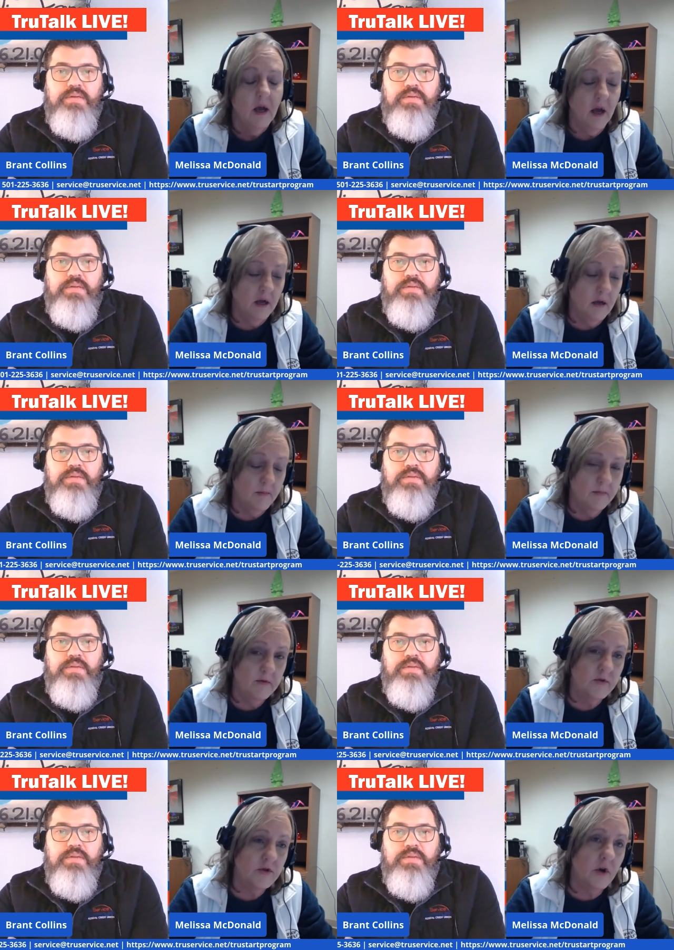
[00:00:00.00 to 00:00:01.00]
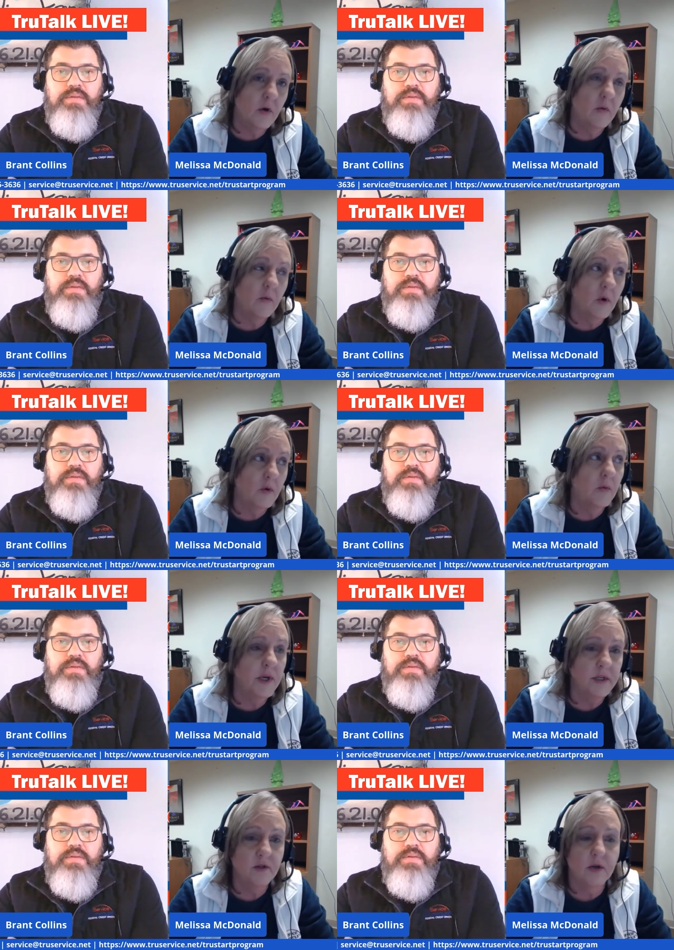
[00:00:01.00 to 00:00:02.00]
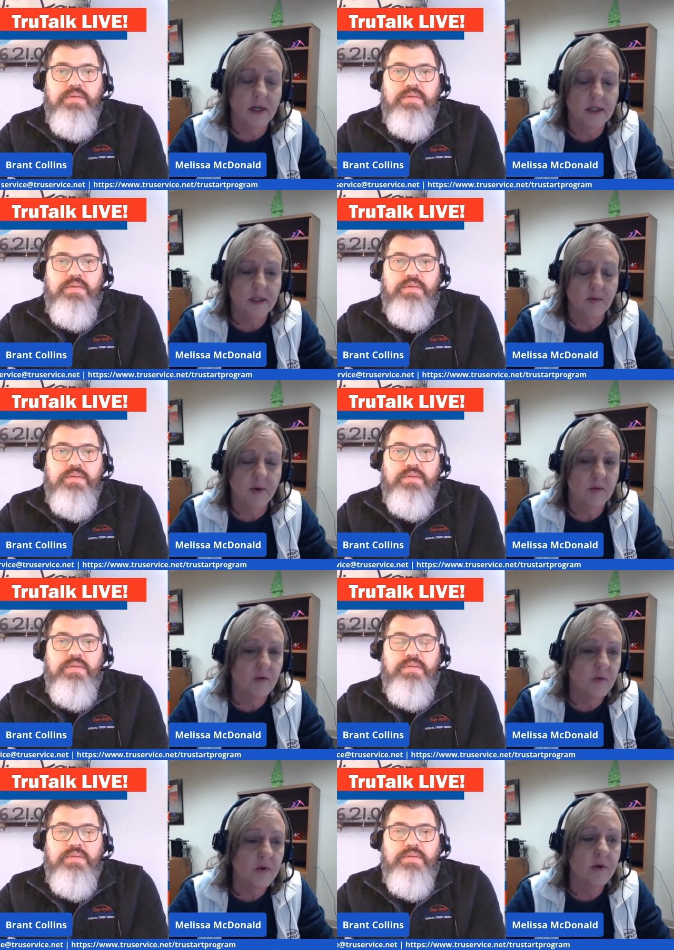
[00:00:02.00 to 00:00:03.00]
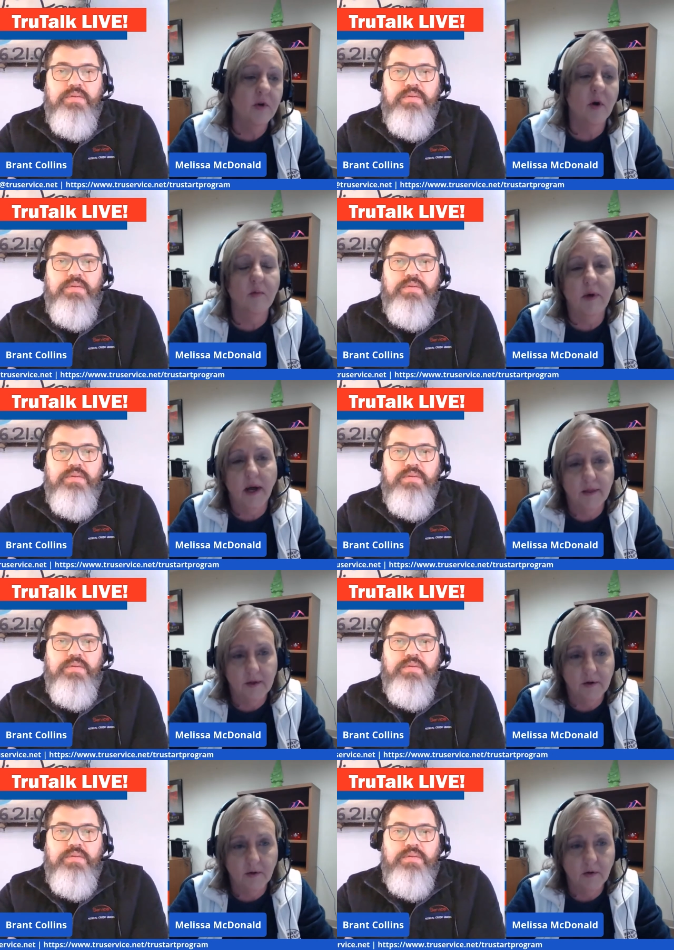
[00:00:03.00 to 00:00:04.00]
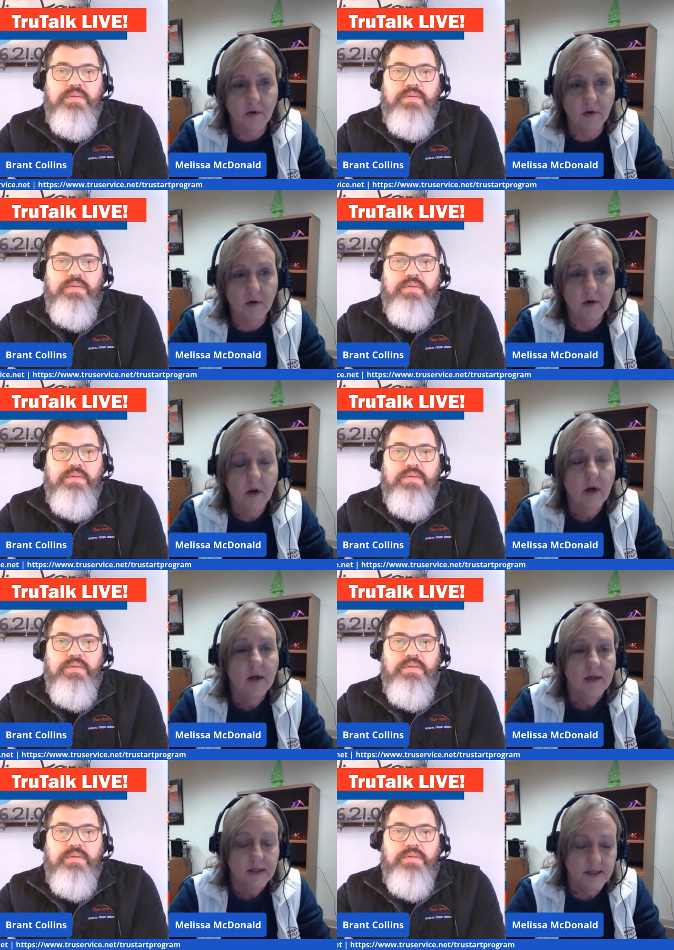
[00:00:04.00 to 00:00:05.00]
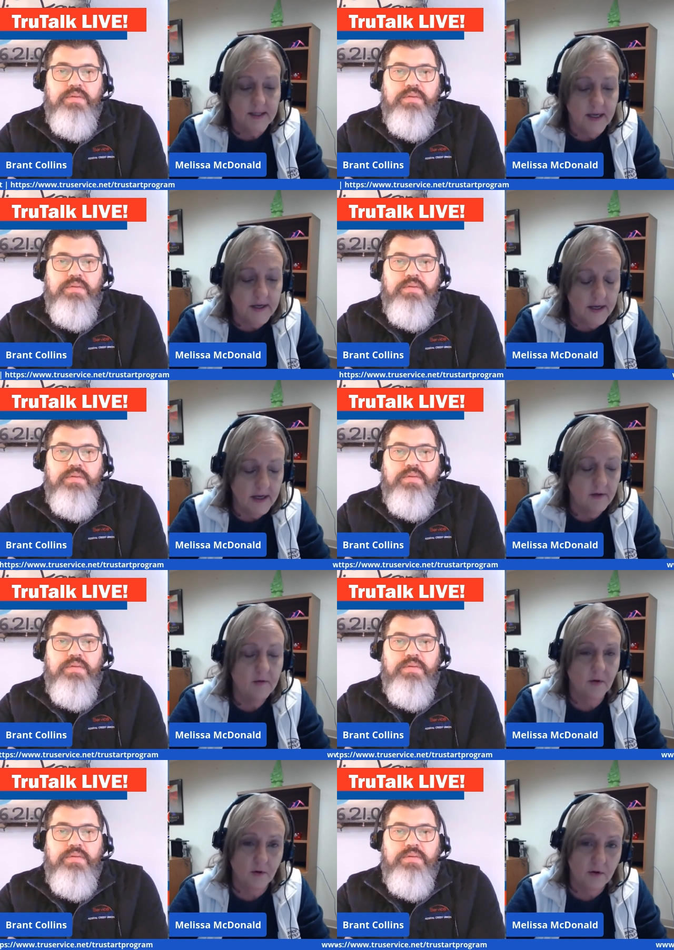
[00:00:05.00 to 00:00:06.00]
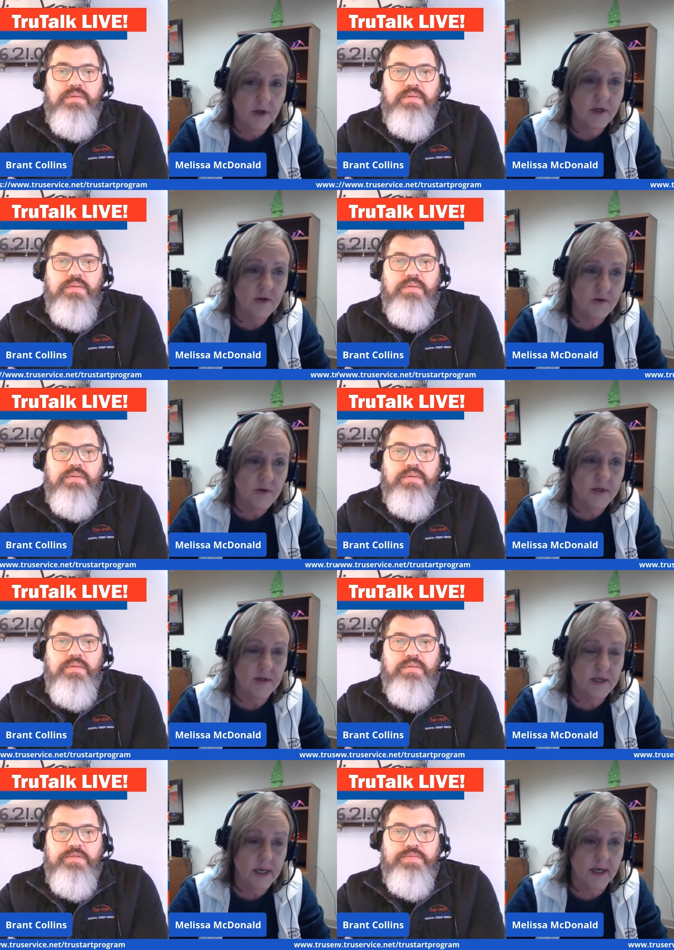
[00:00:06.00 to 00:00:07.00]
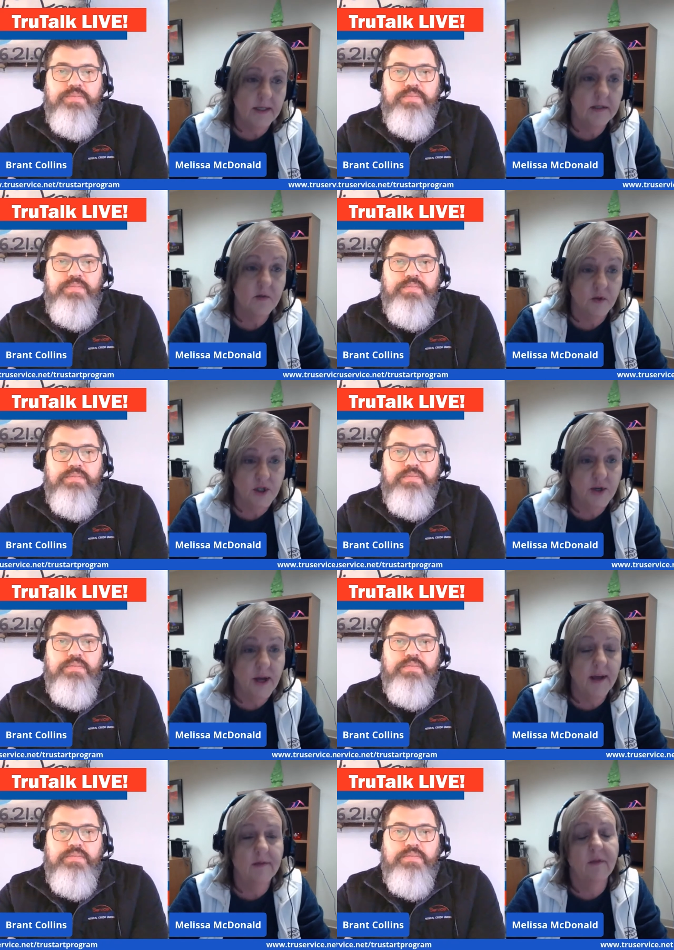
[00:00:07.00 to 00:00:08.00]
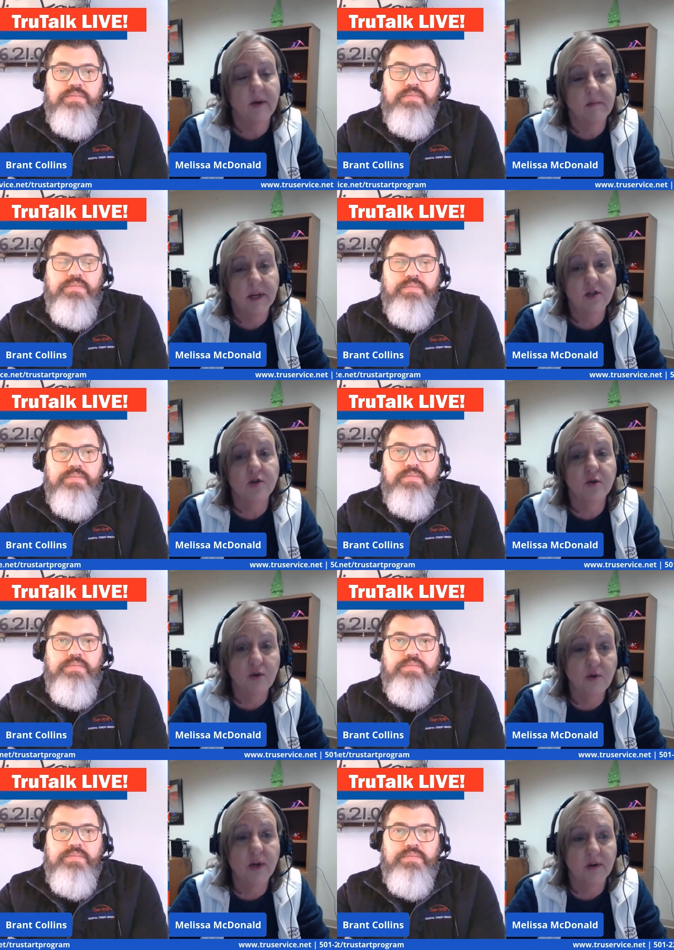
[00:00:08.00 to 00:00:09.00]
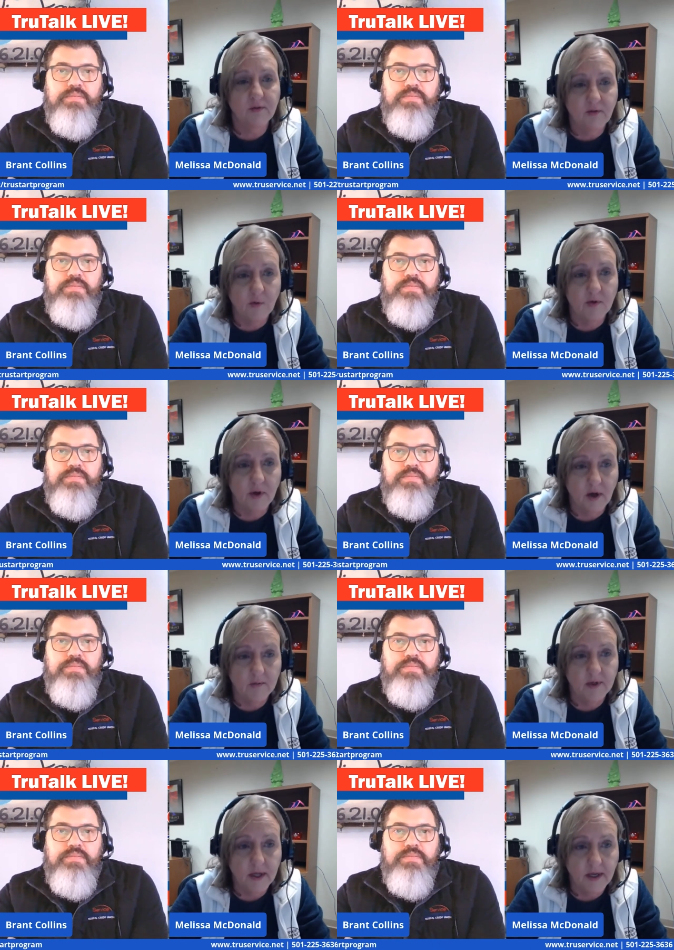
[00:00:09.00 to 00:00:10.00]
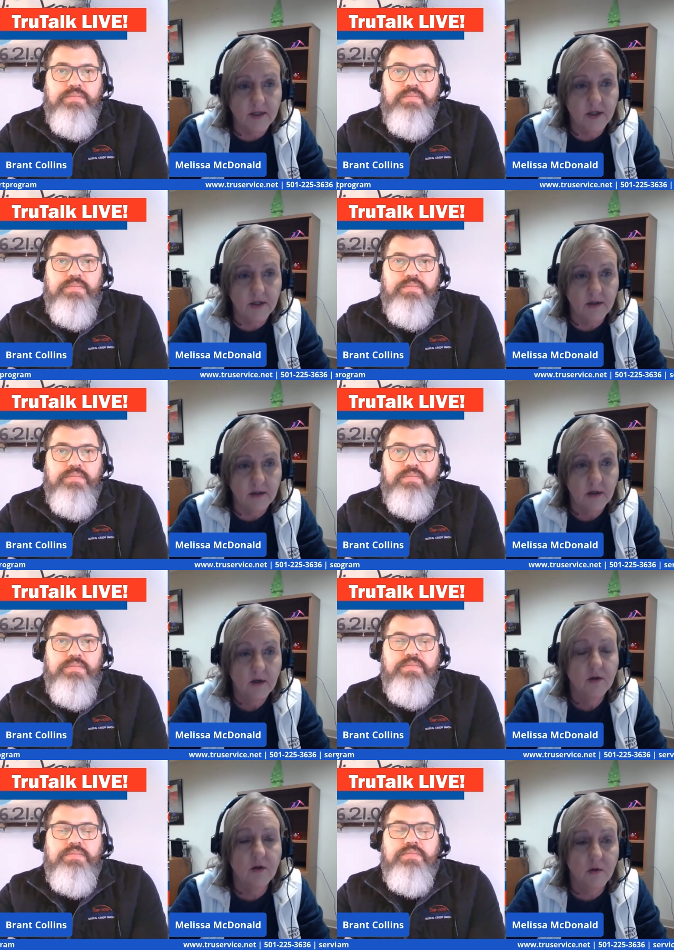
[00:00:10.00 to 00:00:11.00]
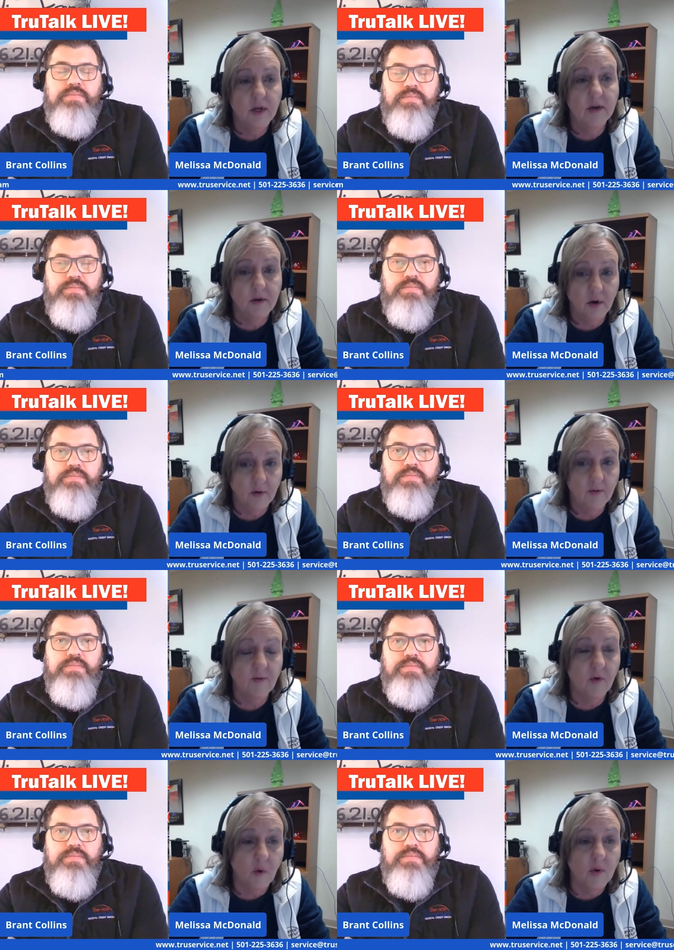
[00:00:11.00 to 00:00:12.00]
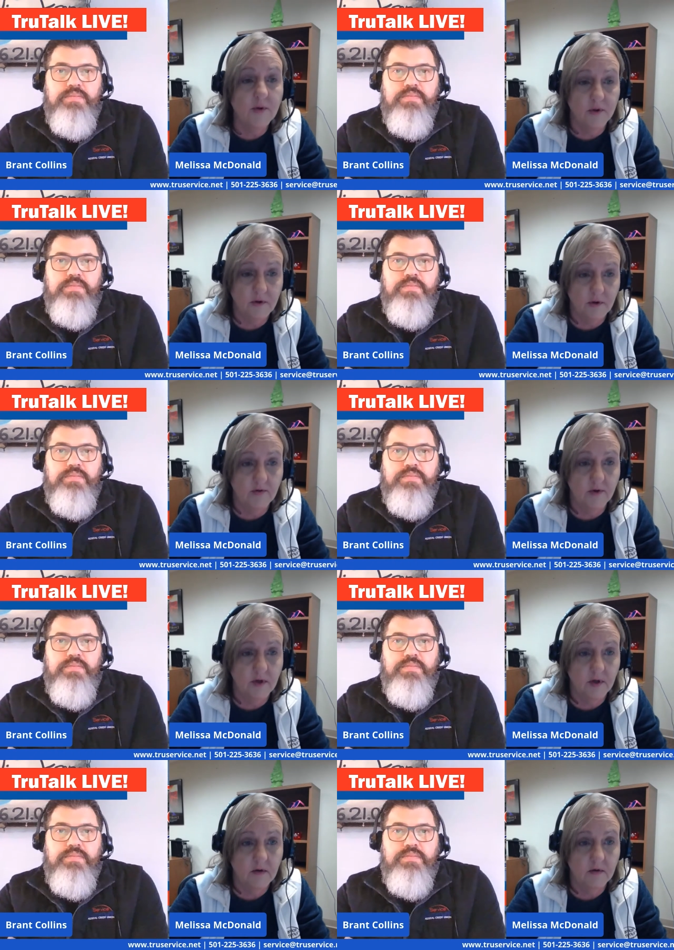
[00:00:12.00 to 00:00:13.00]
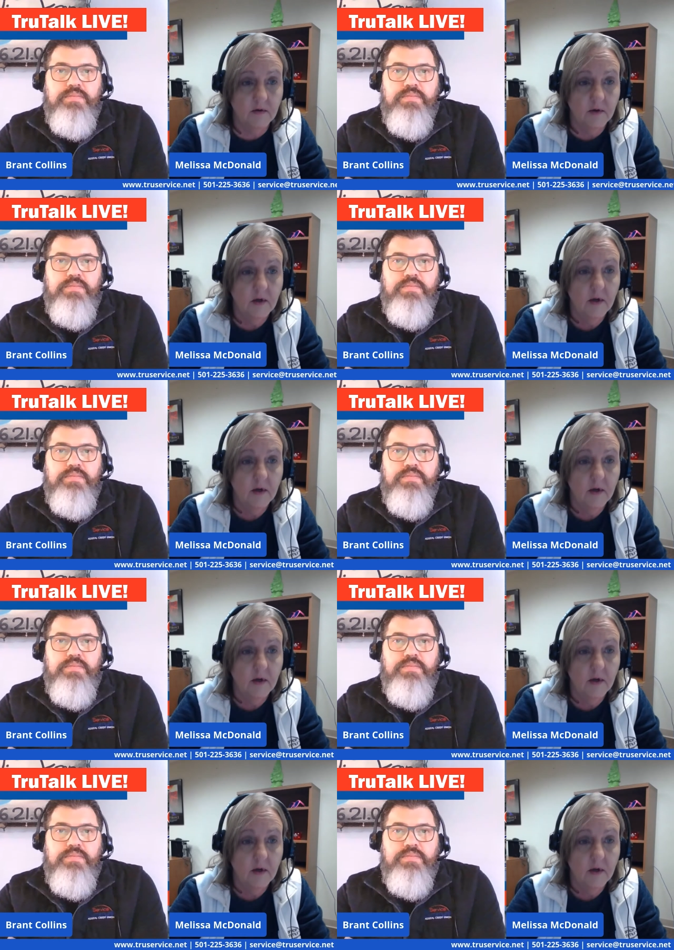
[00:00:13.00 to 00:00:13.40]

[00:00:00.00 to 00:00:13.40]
Speaker 1: Um, so what we try to tell people is before you go buy the new car, sit down, look at your debts, what you have, and make sure you can afford the obligation. You can afford the new vehicle.